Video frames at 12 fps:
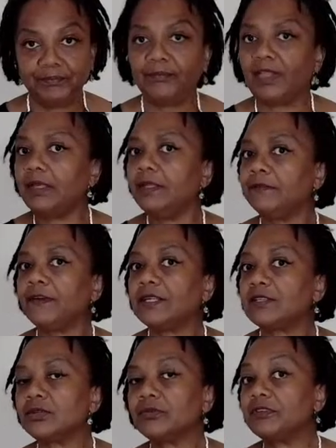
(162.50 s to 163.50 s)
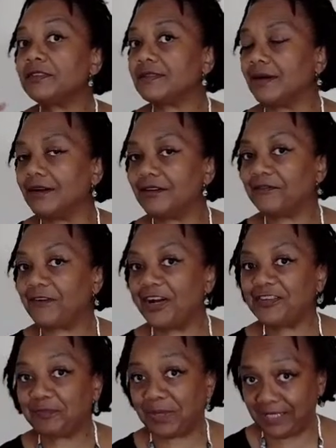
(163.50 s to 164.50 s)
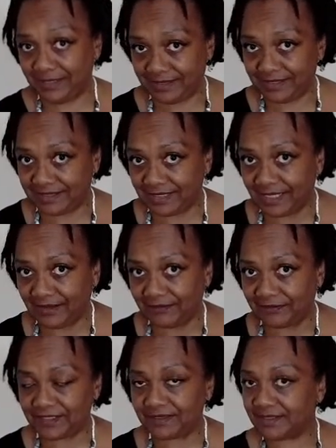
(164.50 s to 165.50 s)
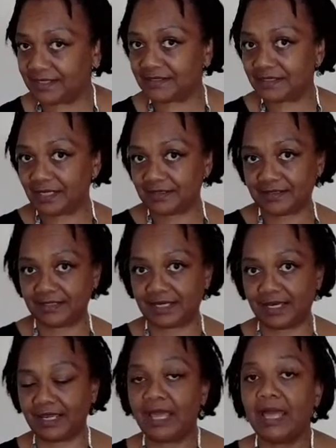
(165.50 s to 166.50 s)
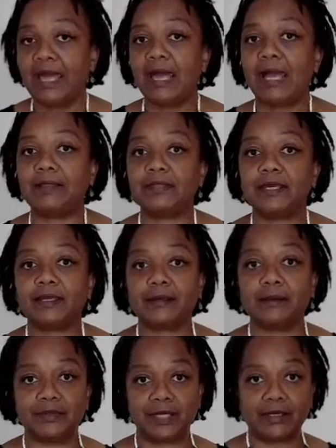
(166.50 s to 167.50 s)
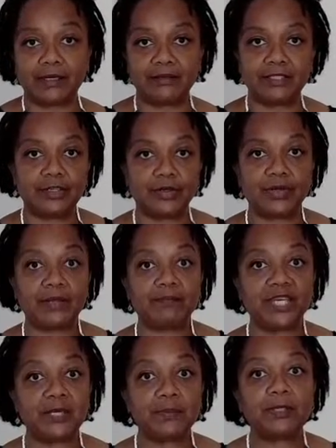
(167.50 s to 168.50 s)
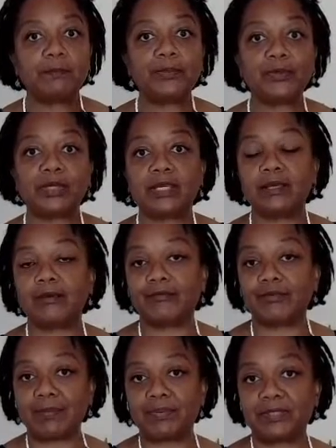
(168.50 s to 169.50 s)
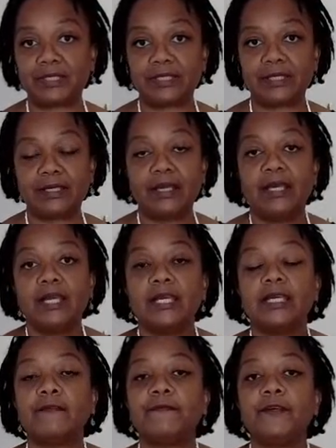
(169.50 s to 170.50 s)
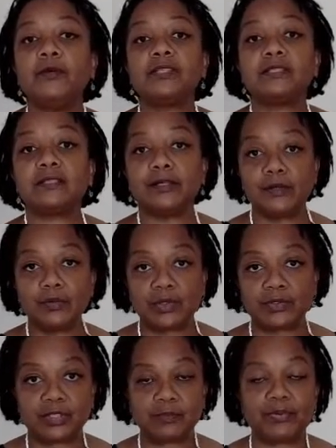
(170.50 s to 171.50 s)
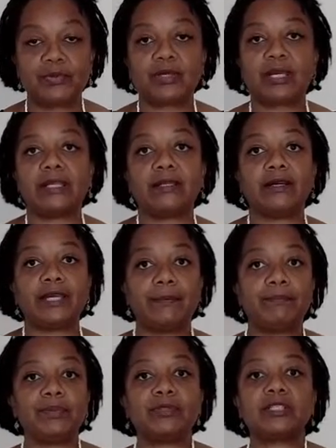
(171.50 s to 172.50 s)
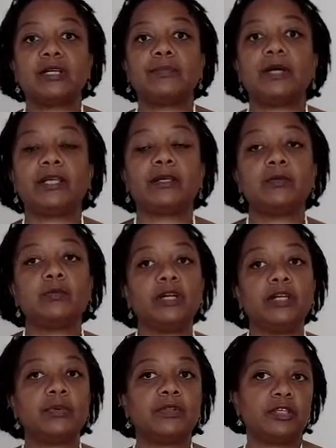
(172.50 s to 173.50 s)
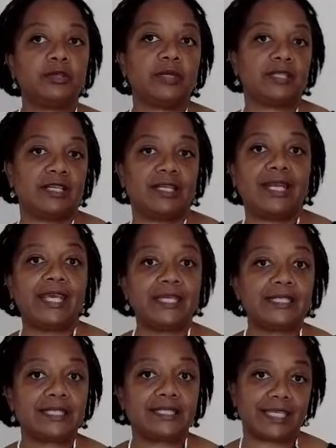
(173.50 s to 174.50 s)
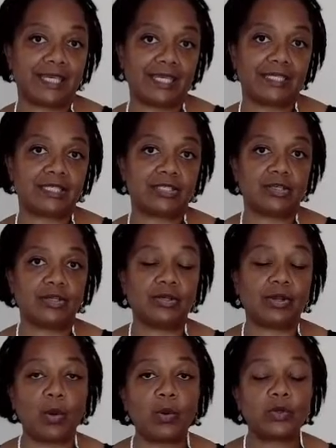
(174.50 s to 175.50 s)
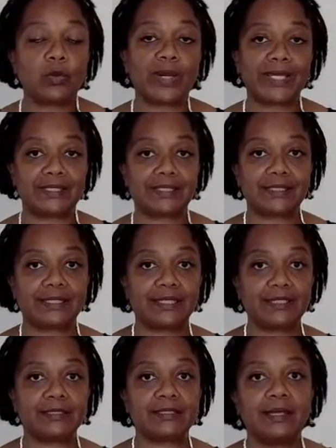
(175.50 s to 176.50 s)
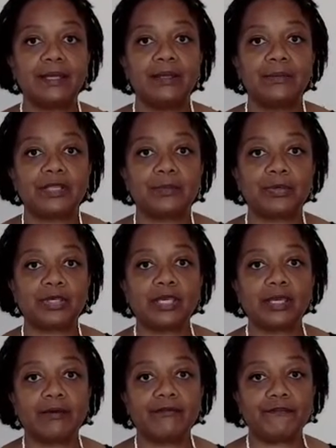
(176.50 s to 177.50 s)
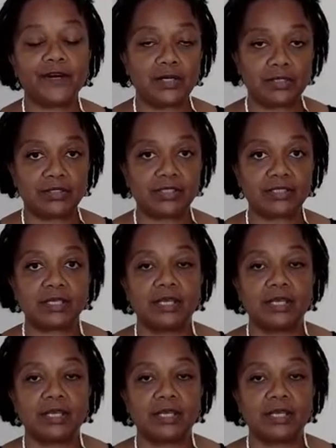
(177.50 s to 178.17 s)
In fact, 5 places left since yesterday, and and people are booking rapidly. If you still want to book, and I am booked up, I can work with you at a later date, and you can go on a waiting list. They're booking up fast.